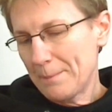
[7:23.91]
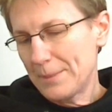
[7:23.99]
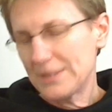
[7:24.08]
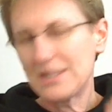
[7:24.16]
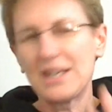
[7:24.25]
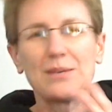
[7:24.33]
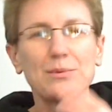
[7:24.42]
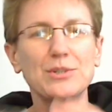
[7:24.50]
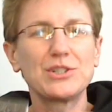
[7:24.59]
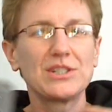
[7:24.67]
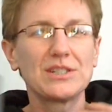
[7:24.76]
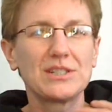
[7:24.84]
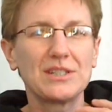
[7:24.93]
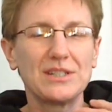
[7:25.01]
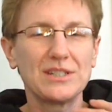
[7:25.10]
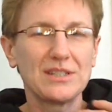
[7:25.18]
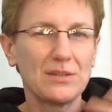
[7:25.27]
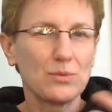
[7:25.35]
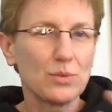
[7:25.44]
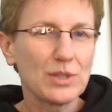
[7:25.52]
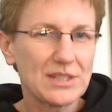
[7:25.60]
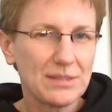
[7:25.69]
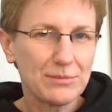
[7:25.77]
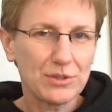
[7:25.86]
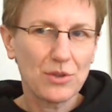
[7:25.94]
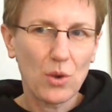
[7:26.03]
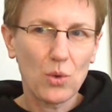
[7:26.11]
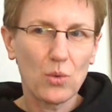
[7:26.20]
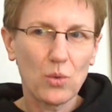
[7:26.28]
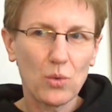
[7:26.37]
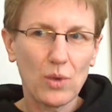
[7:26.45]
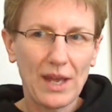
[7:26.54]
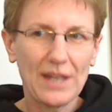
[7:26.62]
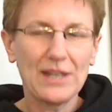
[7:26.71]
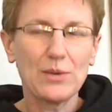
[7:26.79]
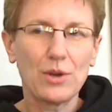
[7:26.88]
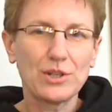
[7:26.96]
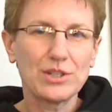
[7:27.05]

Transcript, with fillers: but then it was just, it just didn't really seem to go anywhere.